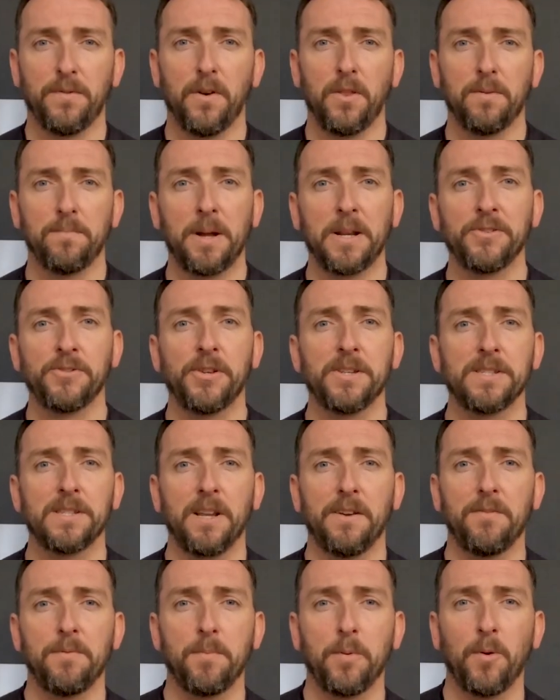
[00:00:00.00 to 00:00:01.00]
for the
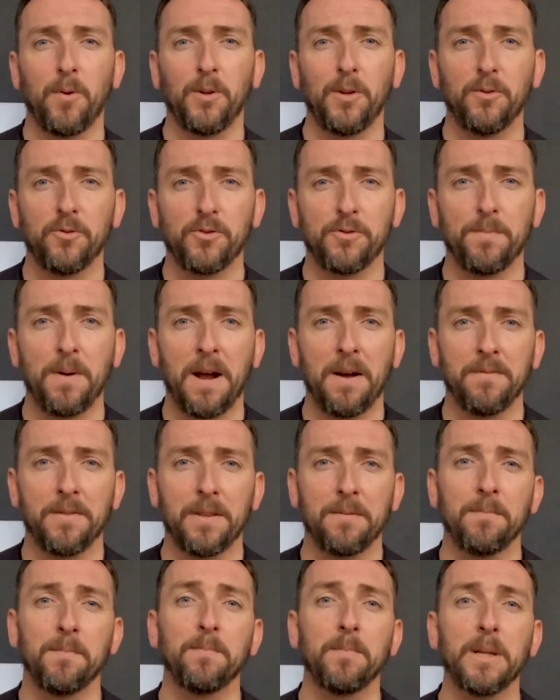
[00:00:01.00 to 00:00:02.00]
Manchester Liverpool Ultra
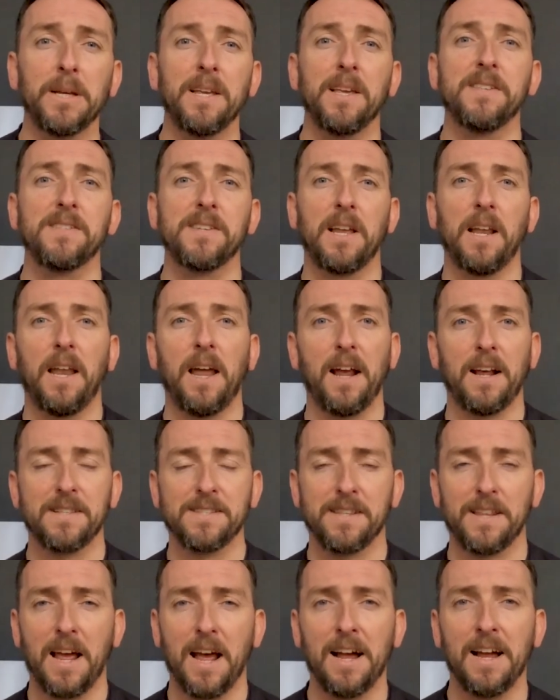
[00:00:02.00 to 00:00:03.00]
Marathon, please collect
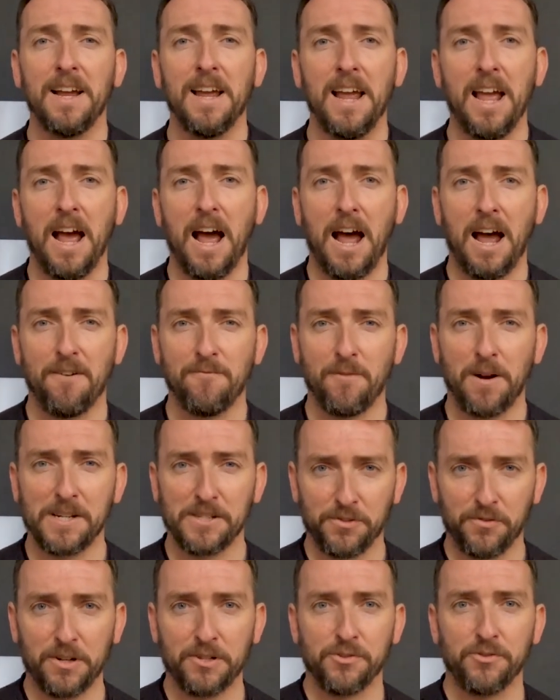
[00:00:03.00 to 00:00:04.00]
that at
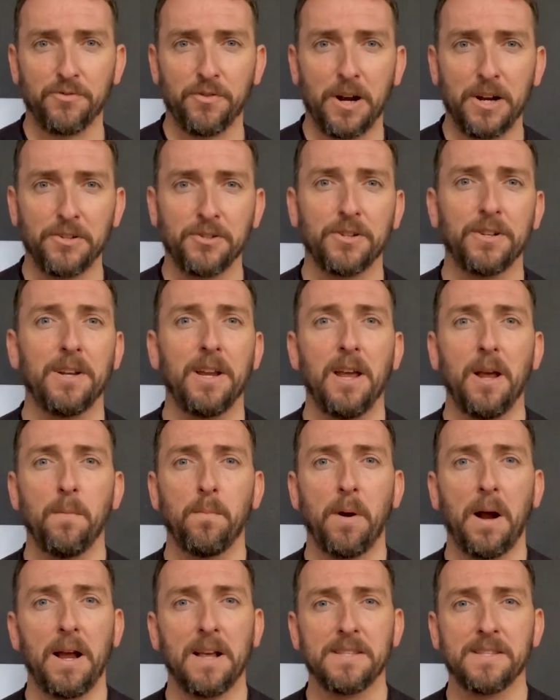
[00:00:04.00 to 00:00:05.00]
race registration
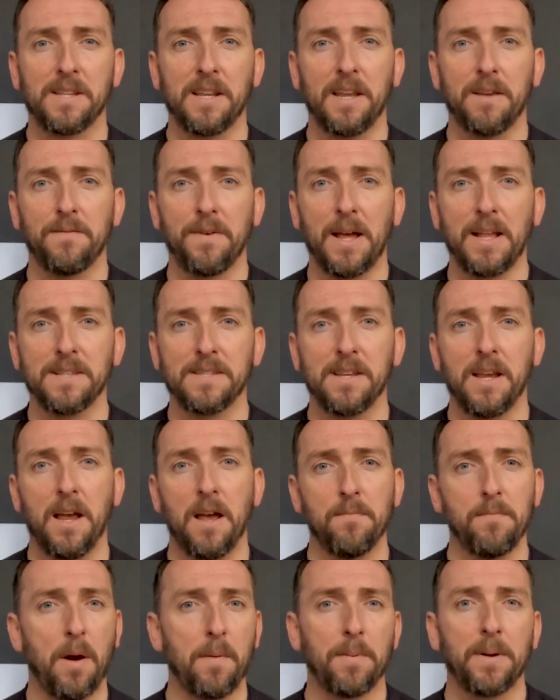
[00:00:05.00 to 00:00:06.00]
prior to the event.
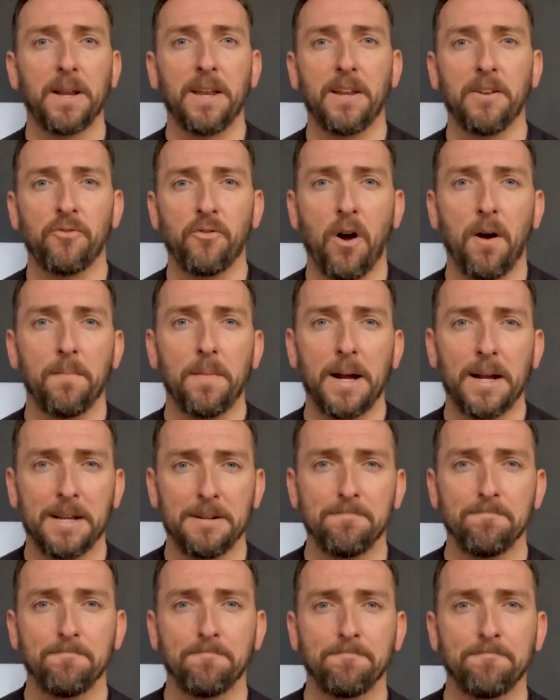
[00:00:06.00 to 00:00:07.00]
Pop it in your drop bag.
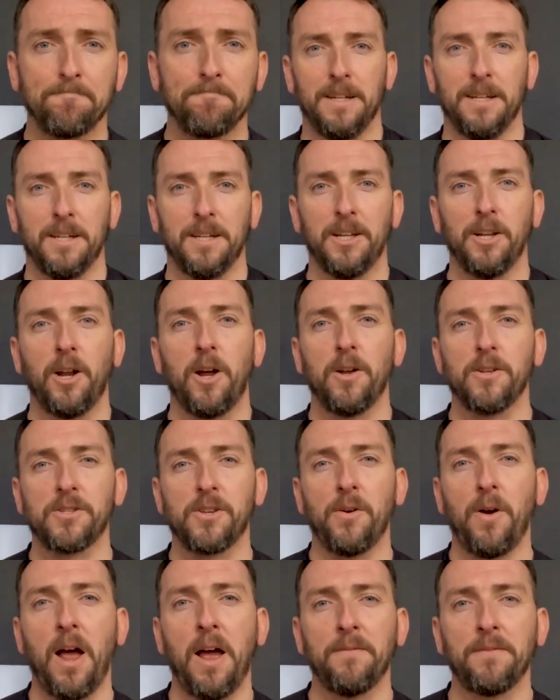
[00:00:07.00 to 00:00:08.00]
You'll
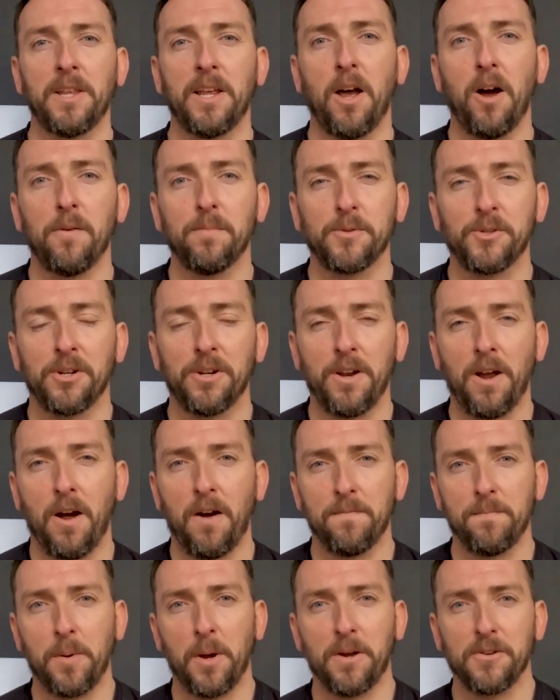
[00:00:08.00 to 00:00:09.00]
also have the option
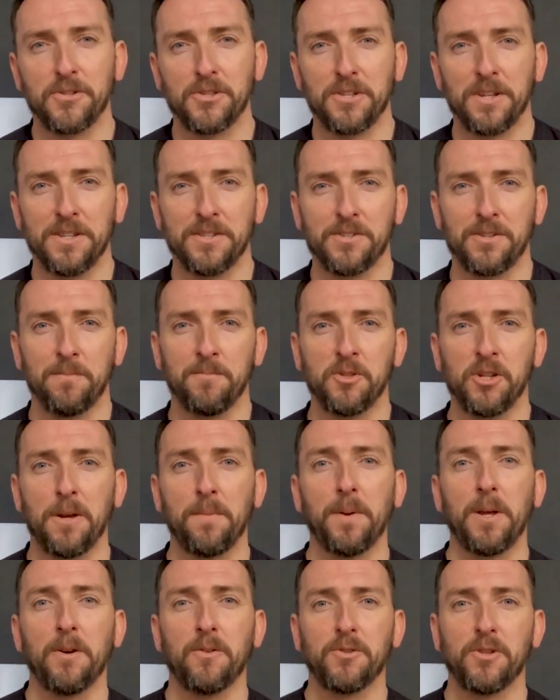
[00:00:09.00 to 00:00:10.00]
of purchasing some
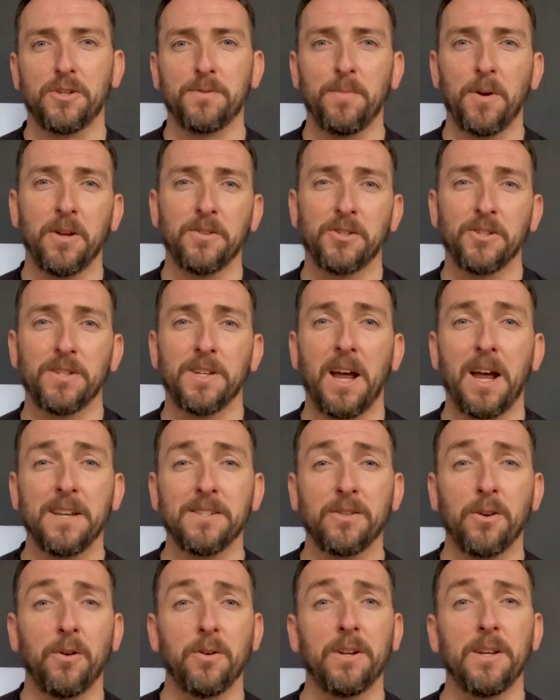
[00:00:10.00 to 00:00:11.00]
GB Ultras
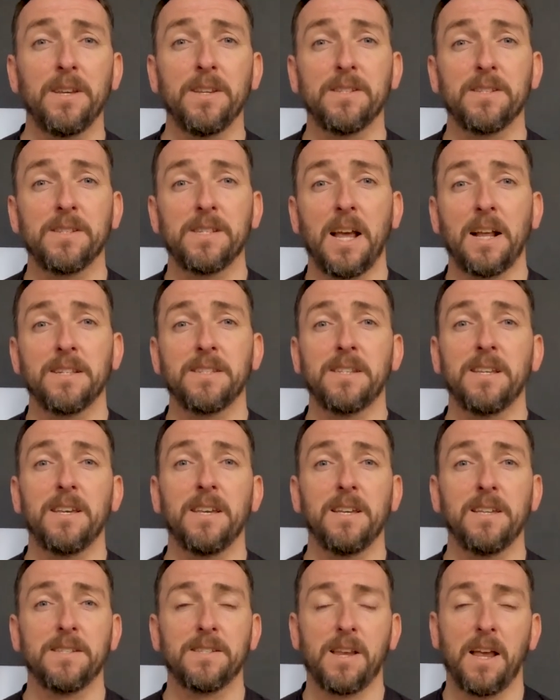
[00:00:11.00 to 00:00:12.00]
merchandise, hoodies, tech
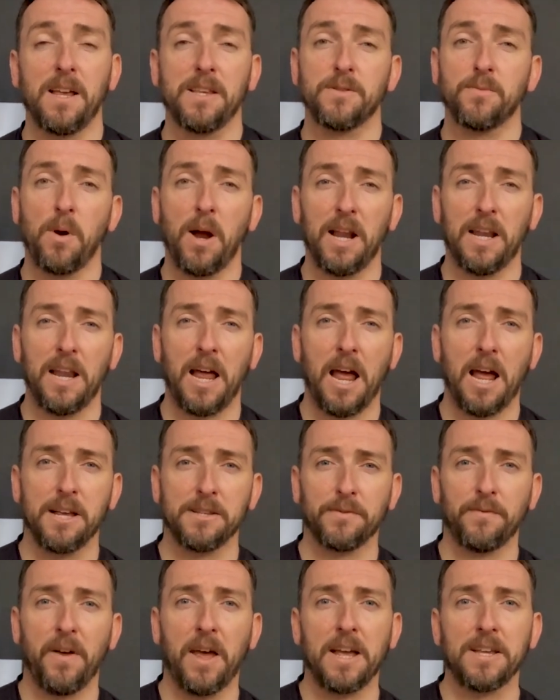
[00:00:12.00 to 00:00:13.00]
tees, as well
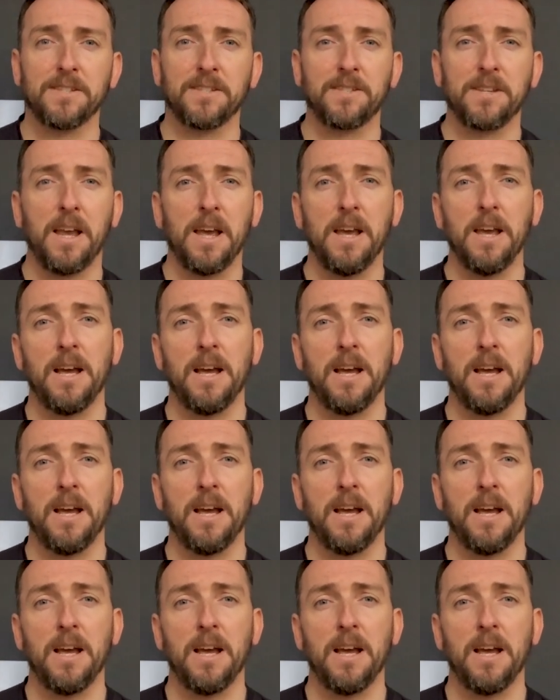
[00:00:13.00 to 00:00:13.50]
as vests